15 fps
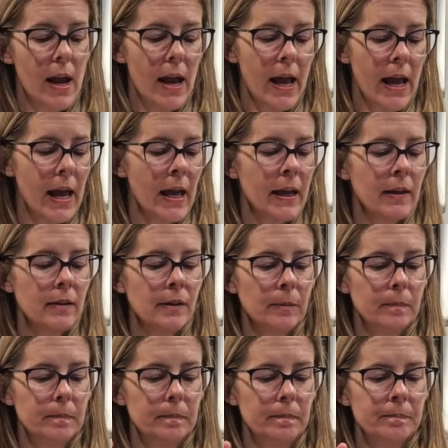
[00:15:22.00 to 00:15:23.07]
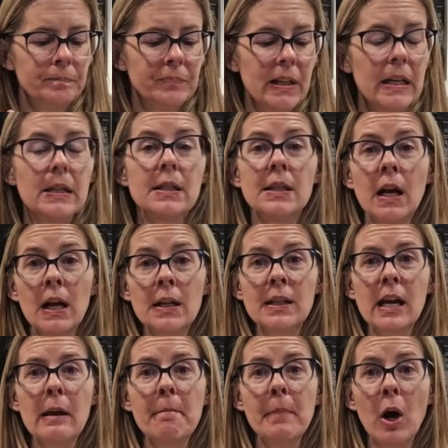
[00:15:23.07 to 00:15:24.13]
And it does
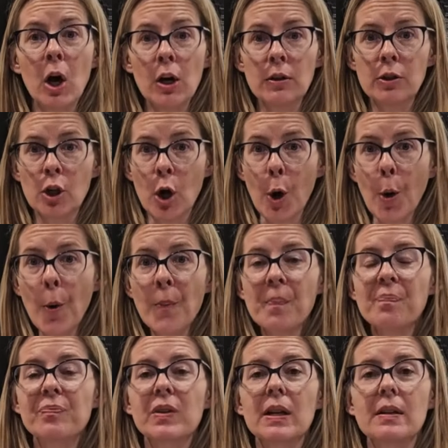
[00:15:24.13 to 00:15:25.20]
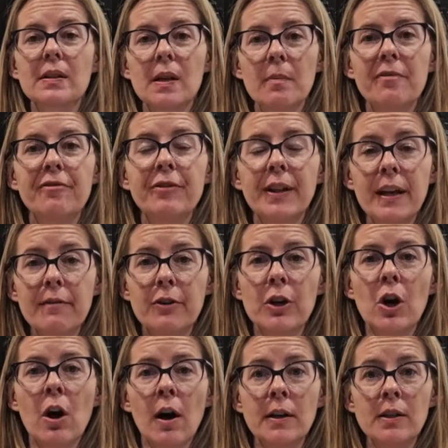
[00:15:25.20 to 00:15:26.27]
impart, though, some
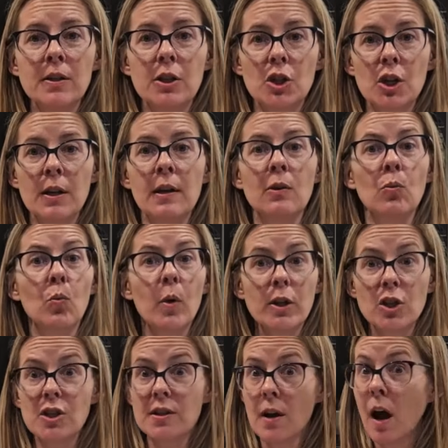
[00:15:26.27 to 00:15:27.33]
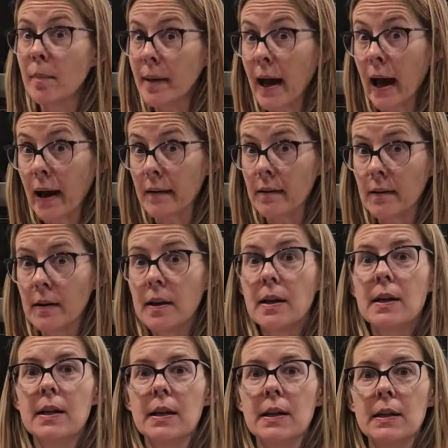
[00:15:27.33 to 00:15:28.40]
flavor onto the chicken, which is not bad.
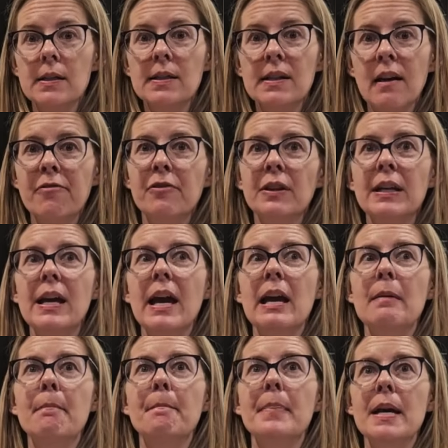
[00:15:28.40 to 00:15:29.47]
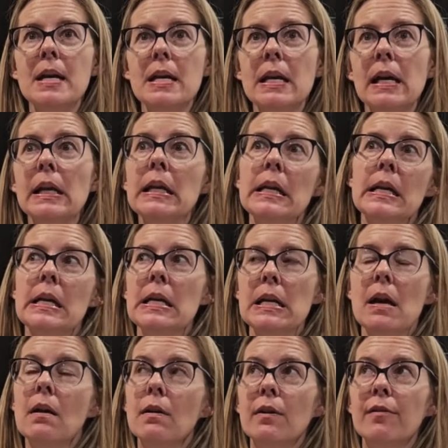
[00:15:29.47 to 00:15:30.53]
It is definitely a
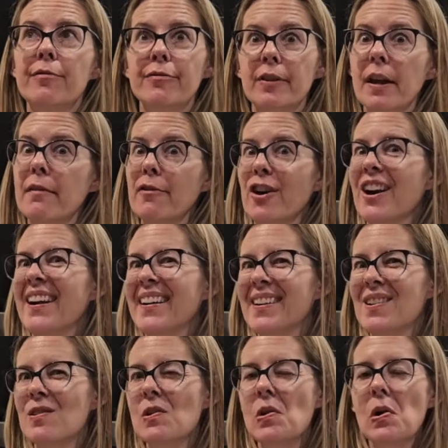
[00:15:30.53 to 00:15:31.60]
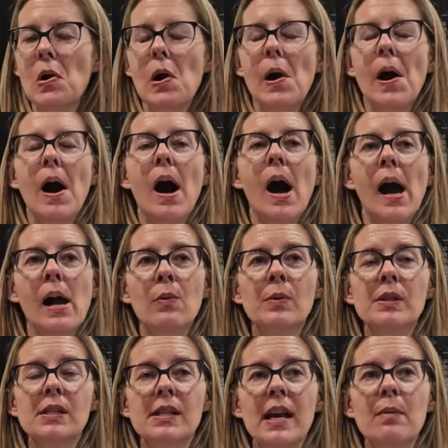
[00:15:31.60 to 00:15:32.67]
bacony flavor. I
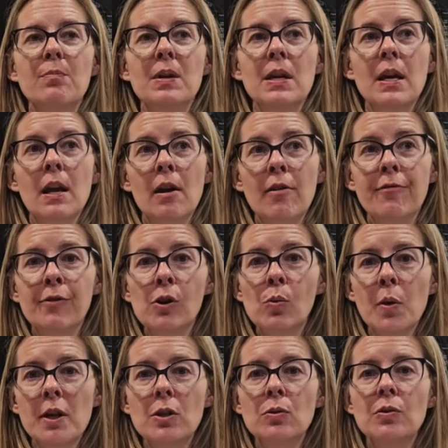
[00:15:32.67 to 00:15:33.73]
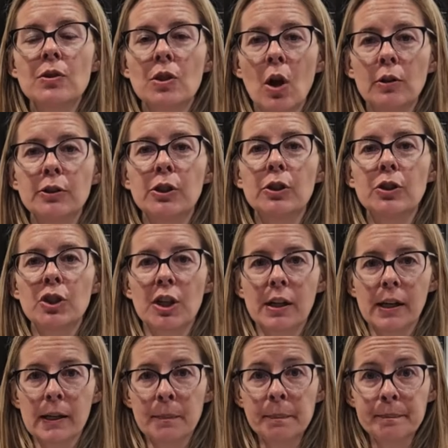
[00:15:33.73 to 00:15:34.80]
would say be careful when you salt your
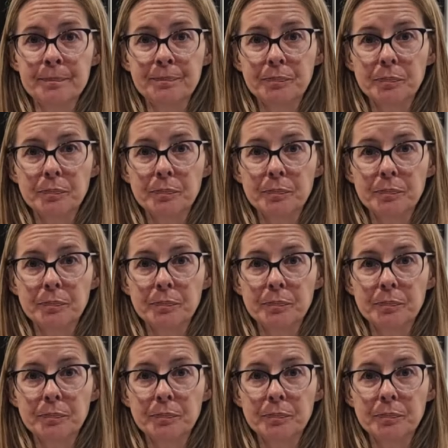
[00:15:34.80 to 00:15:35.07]
chicken,